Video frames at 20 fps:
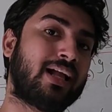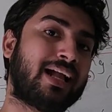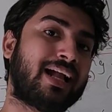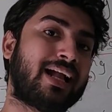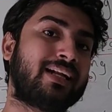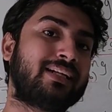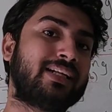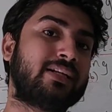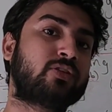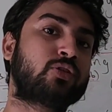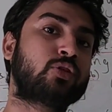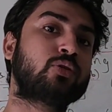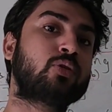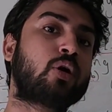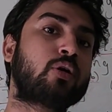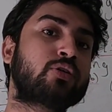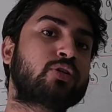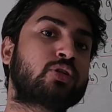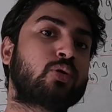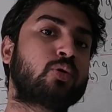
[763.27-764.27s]
And it should
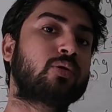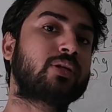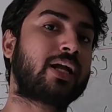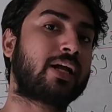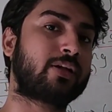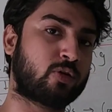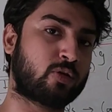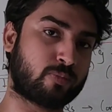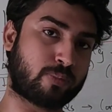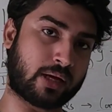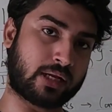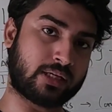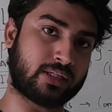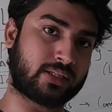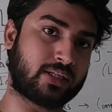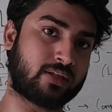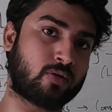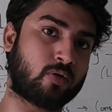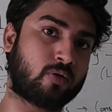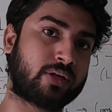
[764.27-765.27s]
not show that you're
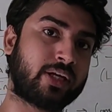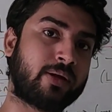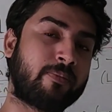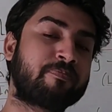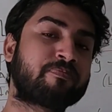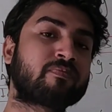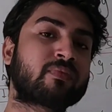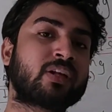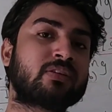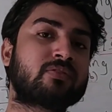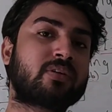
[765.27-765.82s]
panicking, okay?